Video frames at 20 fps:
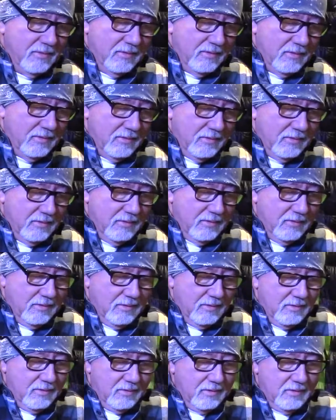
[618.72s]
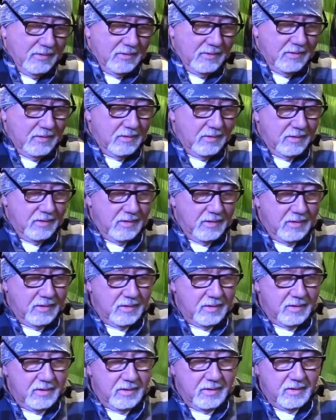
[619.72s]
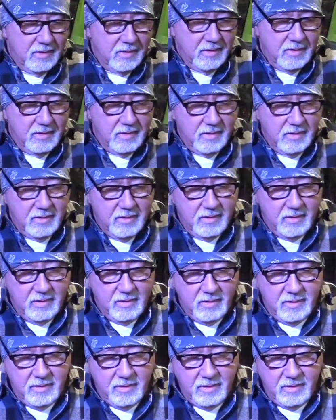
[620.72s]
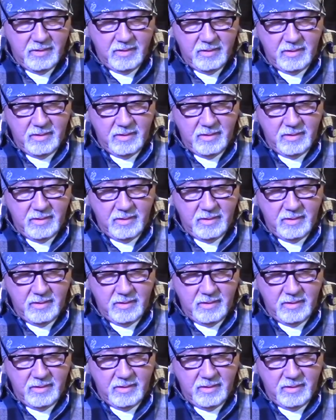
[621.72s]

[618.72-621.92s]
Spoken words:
[no speech]